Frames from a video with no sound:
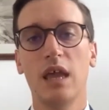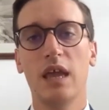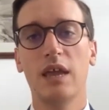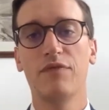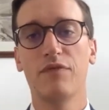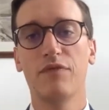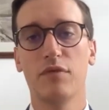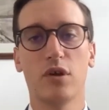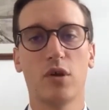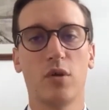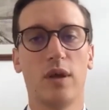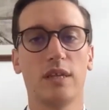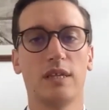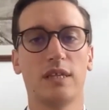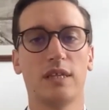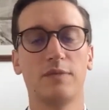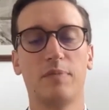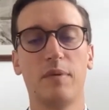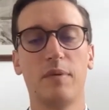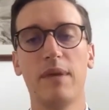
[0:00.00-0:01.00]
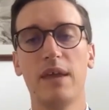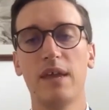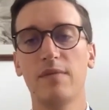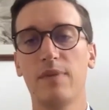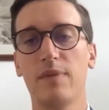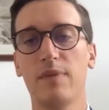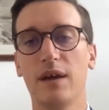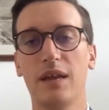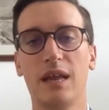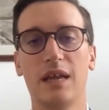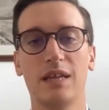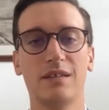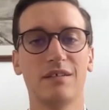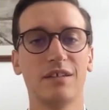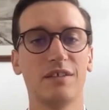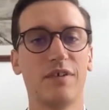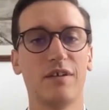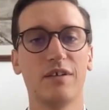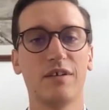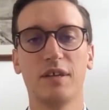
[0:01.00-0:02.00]
If the request has been made by letter,
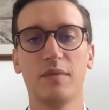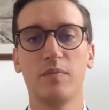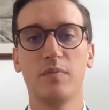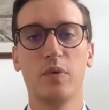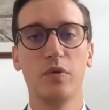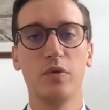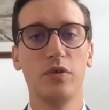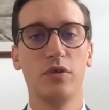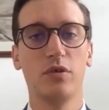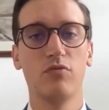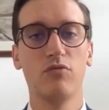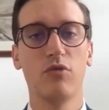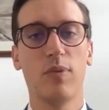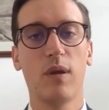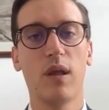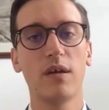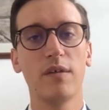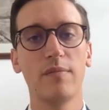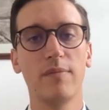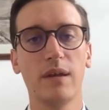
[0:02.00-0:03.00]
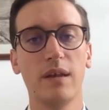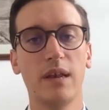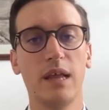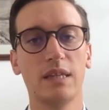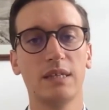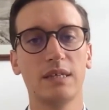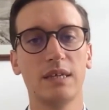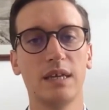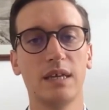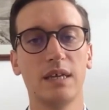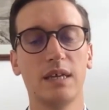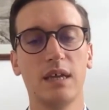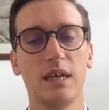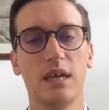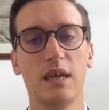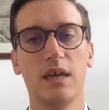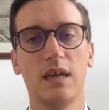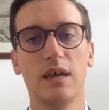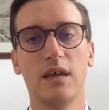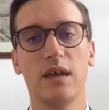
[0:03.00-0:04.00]
it's very simple. You can reply by letter.
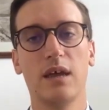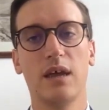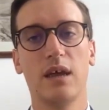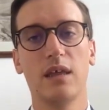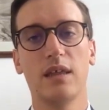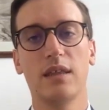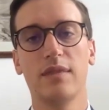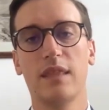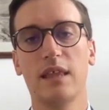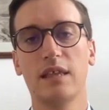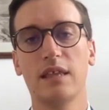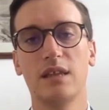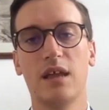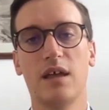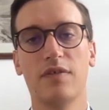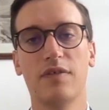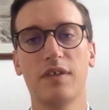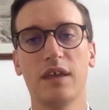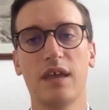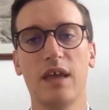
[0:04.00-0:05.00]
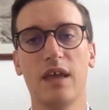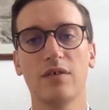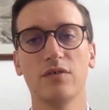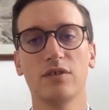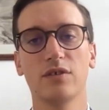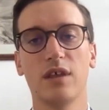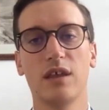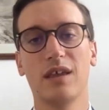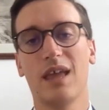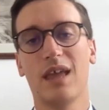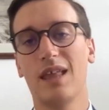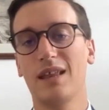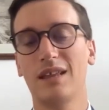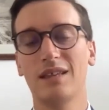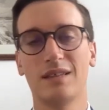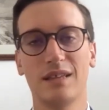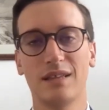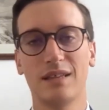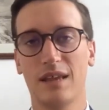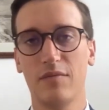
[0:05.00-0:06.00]
There's nothing else. Again,
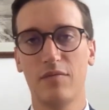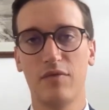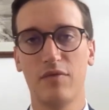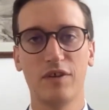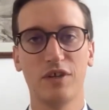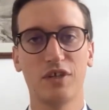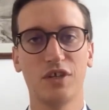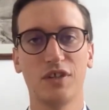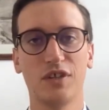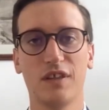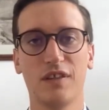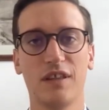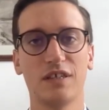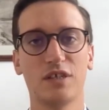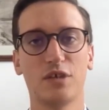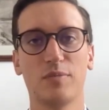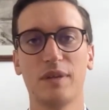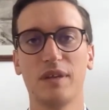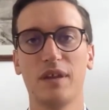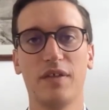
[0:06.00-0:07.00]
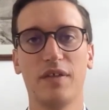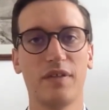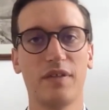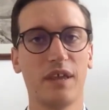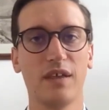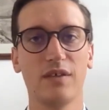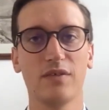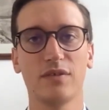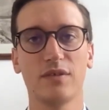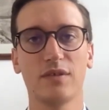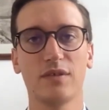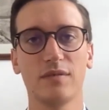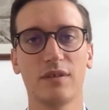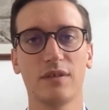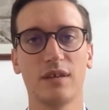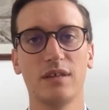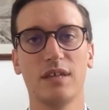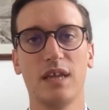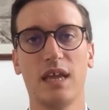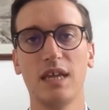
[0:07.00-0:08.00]
it's the same provisions that there should be nothing else
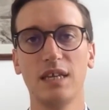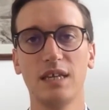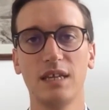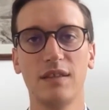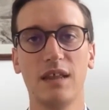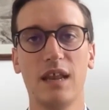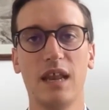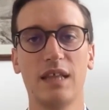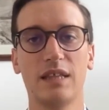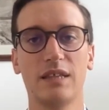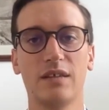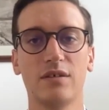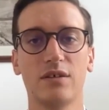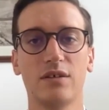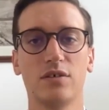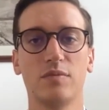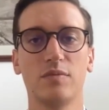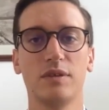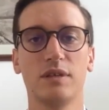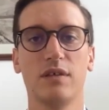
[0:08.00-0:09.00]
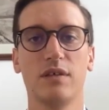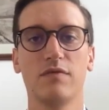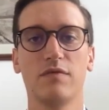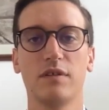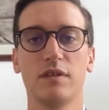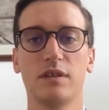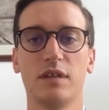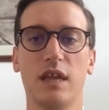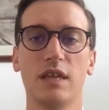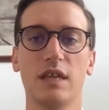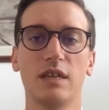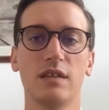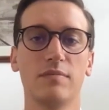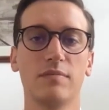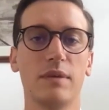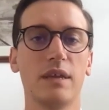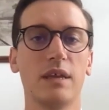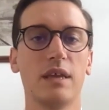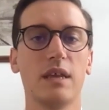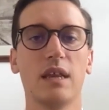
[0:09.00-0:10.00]
contained in the letter. It should be self-contained.
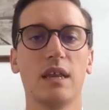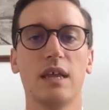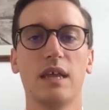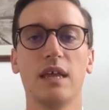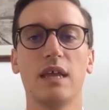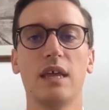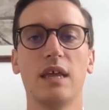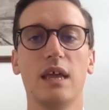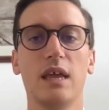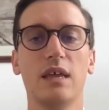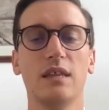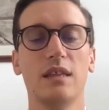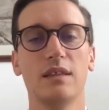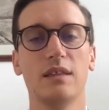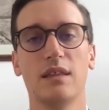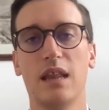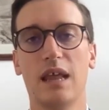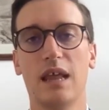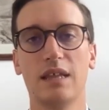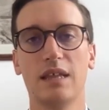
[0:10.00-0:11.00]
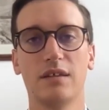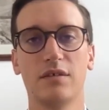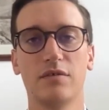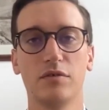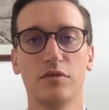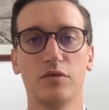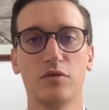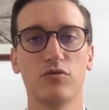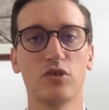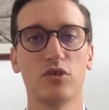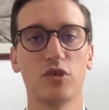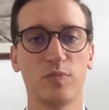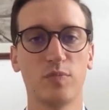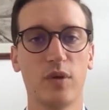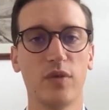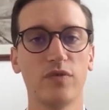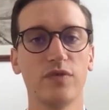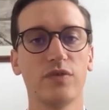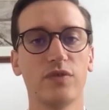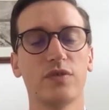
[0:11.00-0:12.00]
It's made clear that the letter is a
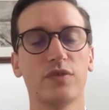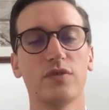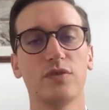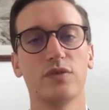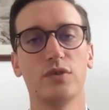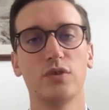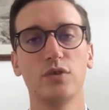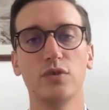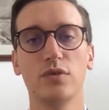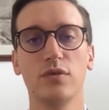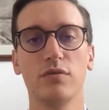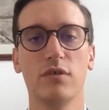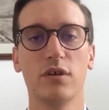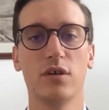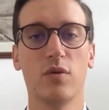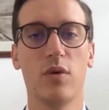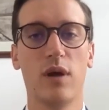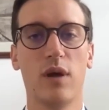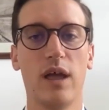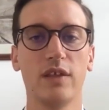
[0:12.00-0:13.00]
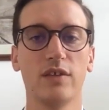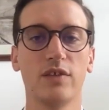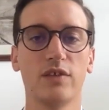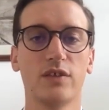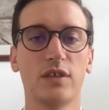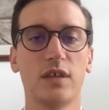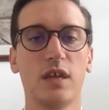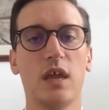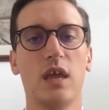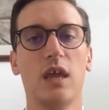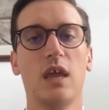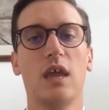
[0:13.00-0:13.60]
response to the request.